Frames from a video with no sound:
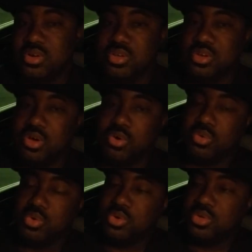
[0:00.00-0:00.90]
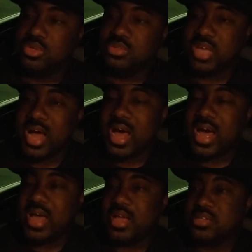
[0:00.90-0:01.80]
you know,
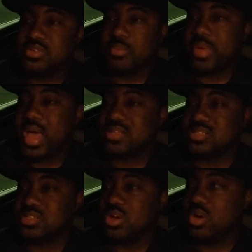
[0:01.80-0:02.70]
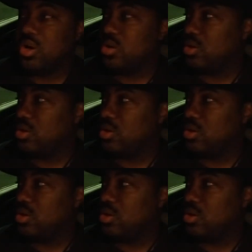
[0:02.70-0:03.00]
dies or passes on,